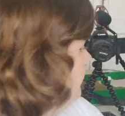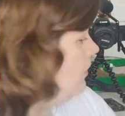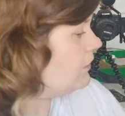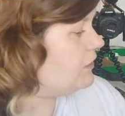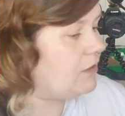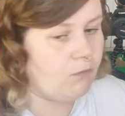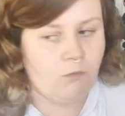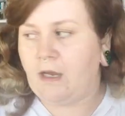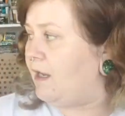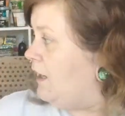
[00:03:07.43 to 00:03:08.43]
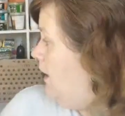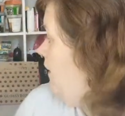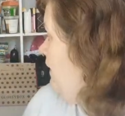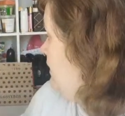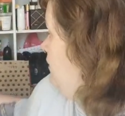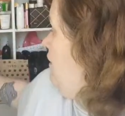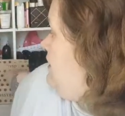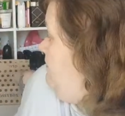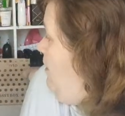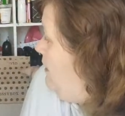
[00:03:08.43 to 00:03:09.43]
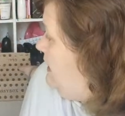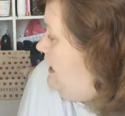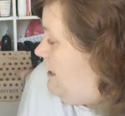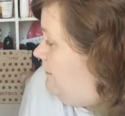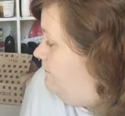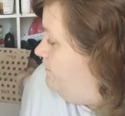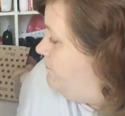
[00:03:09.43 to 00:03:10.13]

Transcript: box somewhere. This glossy box here,